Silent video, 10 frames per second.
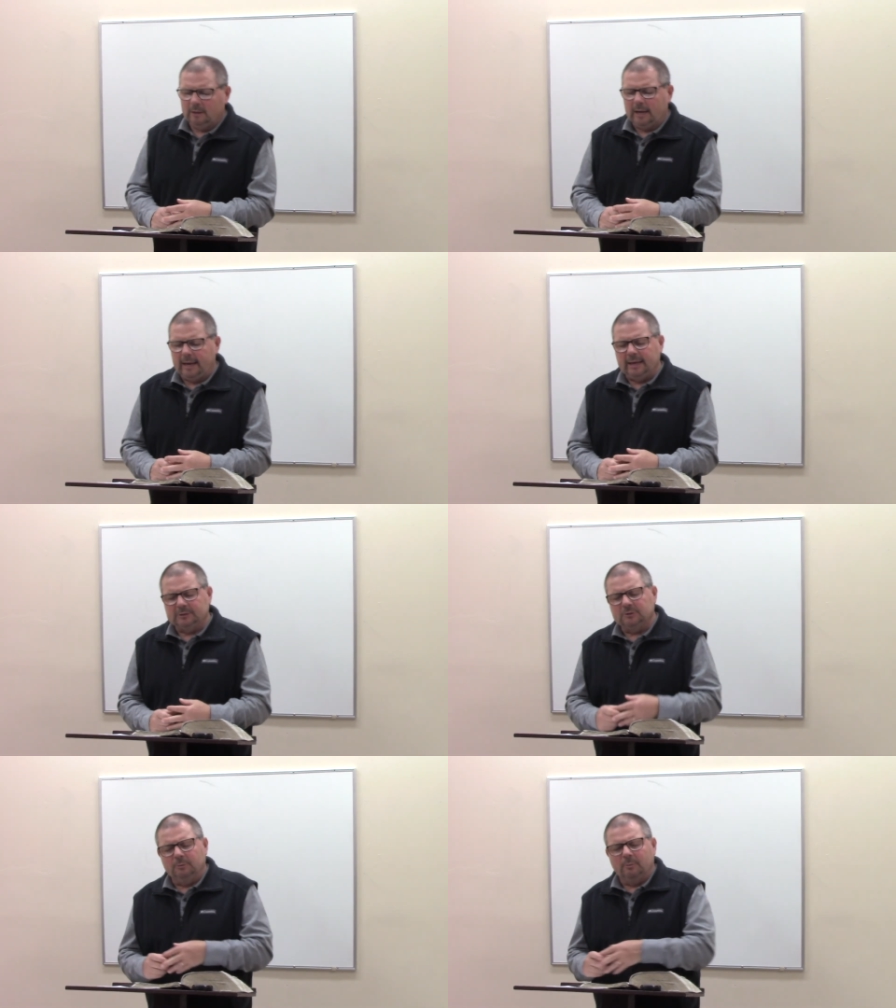I
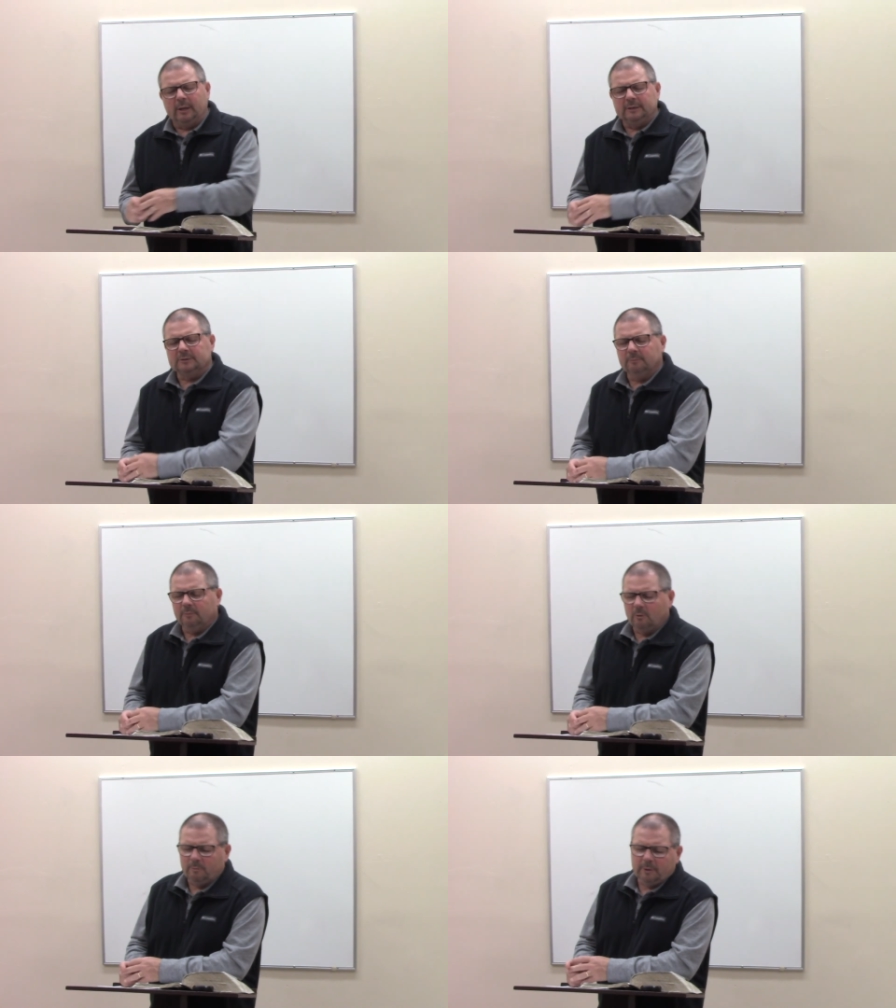ask you bless
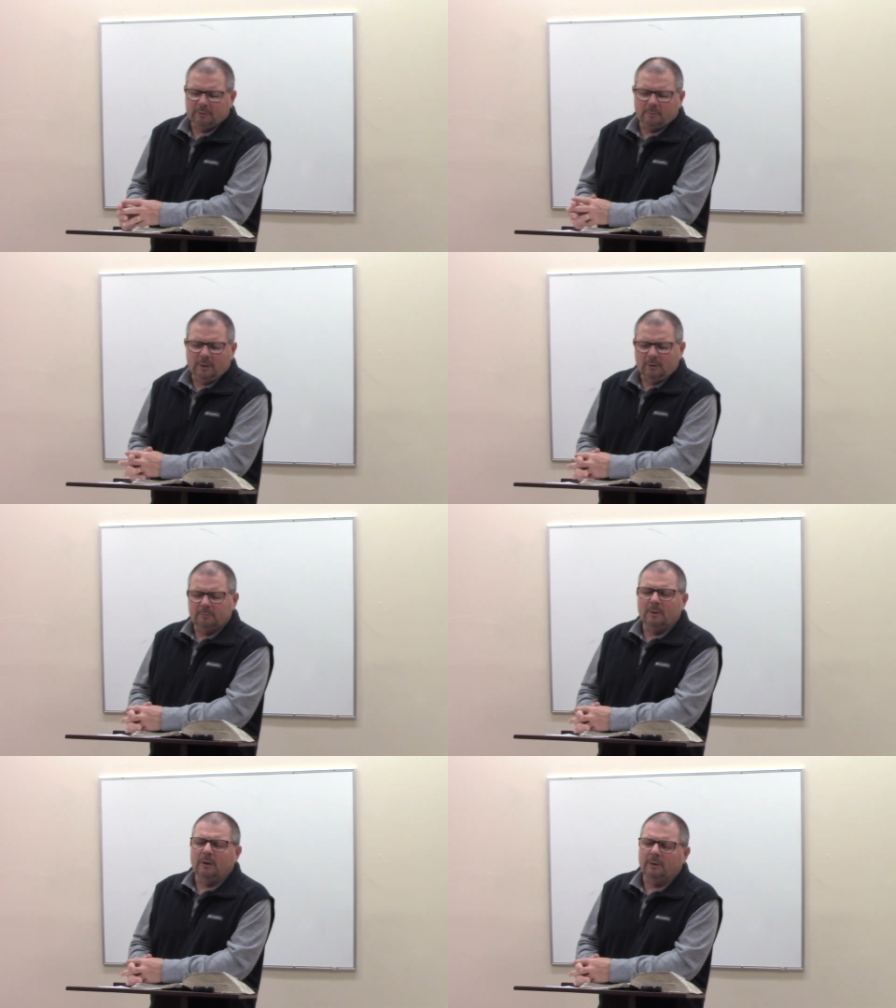them, Lord, be with them all
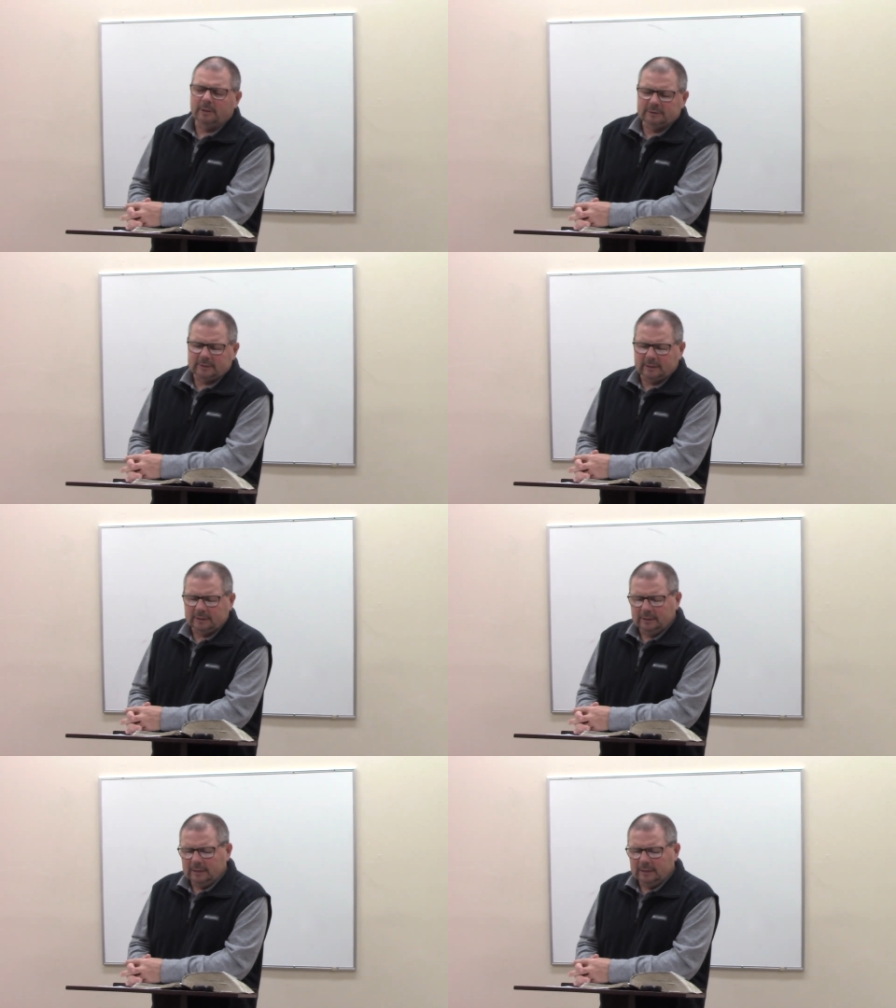tomorrow as they